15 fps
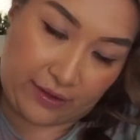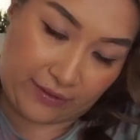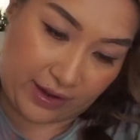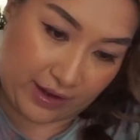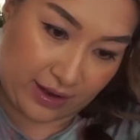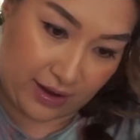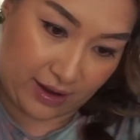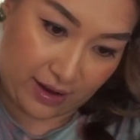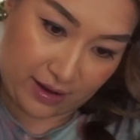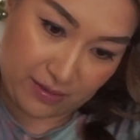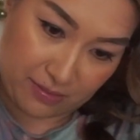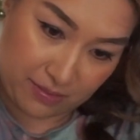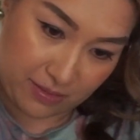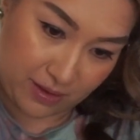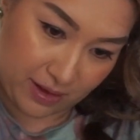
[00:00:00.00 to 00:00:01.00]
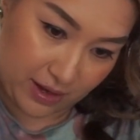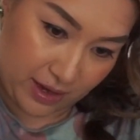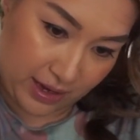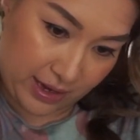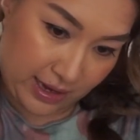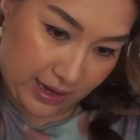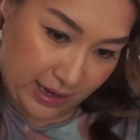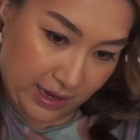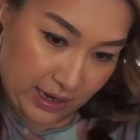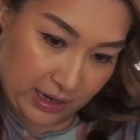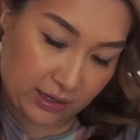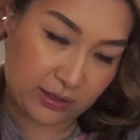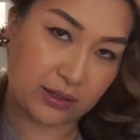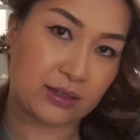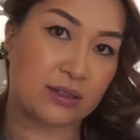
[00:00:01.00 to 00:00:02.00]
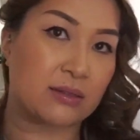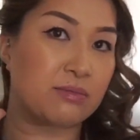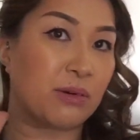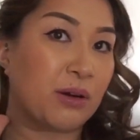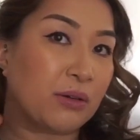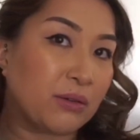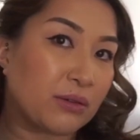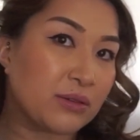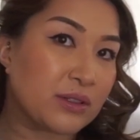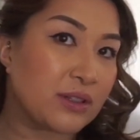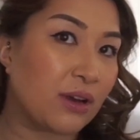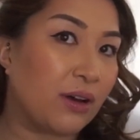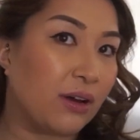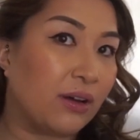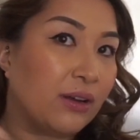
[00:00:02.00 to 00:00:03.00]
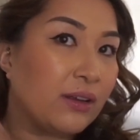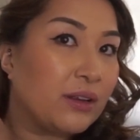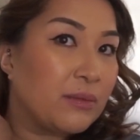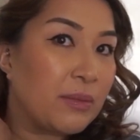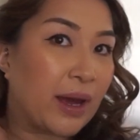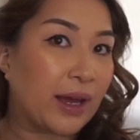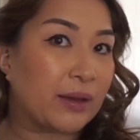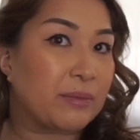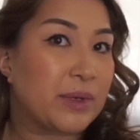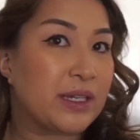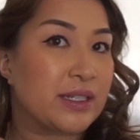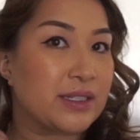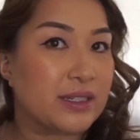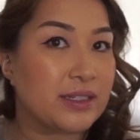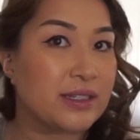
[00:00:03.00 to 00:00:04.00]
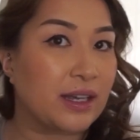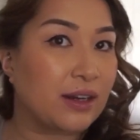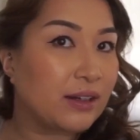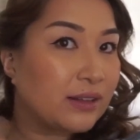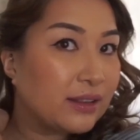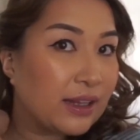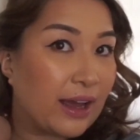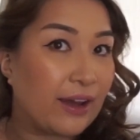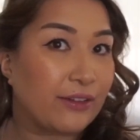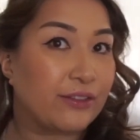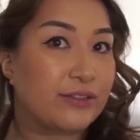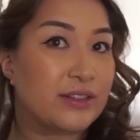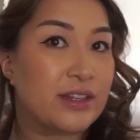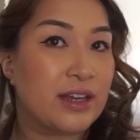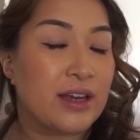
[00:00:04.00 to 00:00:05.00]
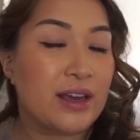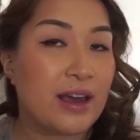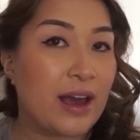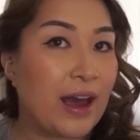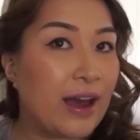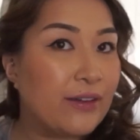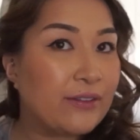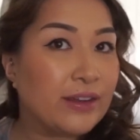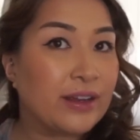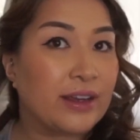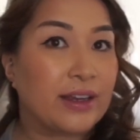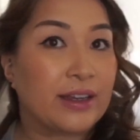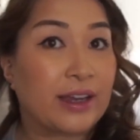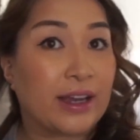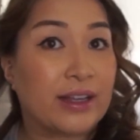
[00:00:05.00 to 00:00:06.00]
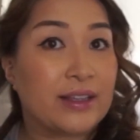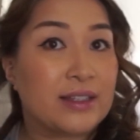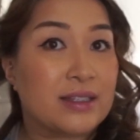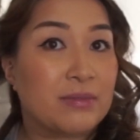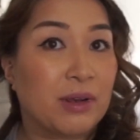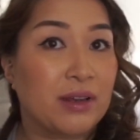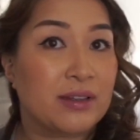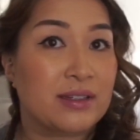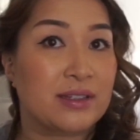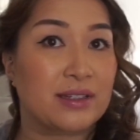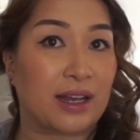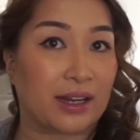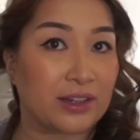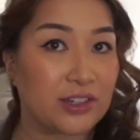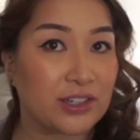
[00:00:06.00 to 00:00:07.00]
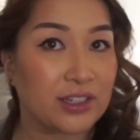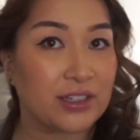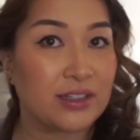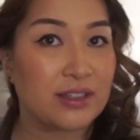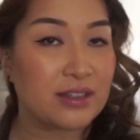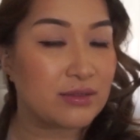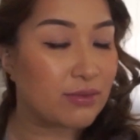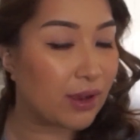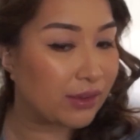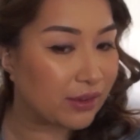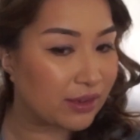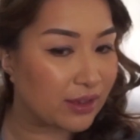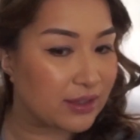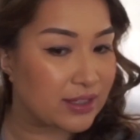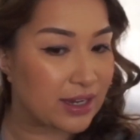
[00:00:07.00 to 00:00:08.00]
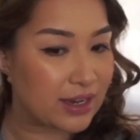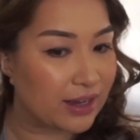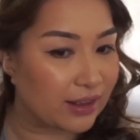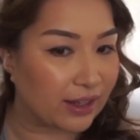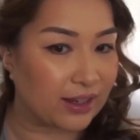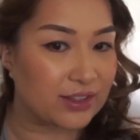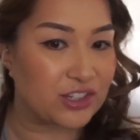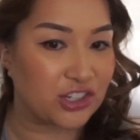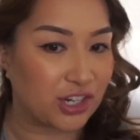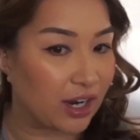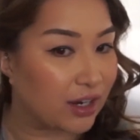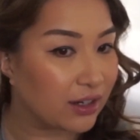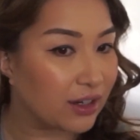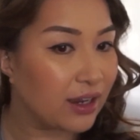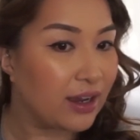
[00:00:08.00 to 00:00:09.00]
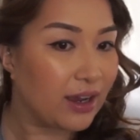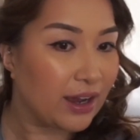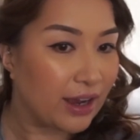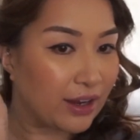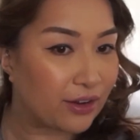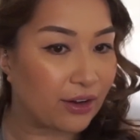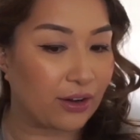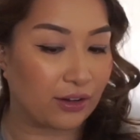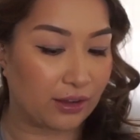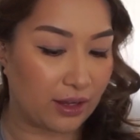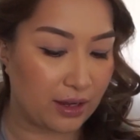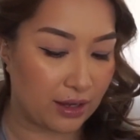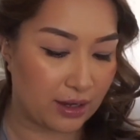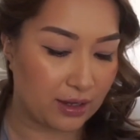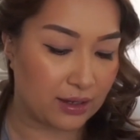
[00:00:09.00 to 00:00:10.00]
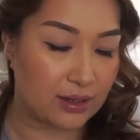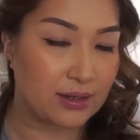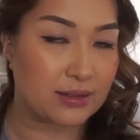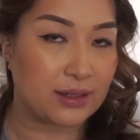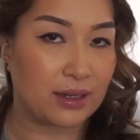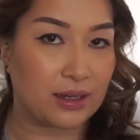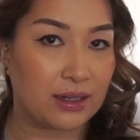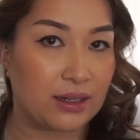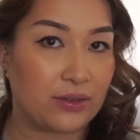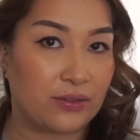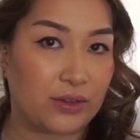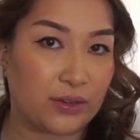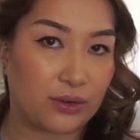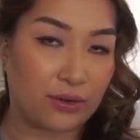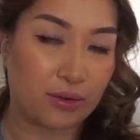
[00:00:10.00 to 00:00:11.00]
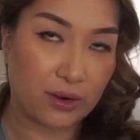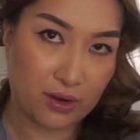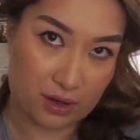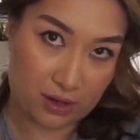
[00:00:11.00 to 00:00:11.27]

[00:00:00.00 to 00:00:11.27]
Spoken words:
Having it up, it'll expose all the back pieces that are left. Having, again, small sections rather than taking like a chunk and curling it is going to give you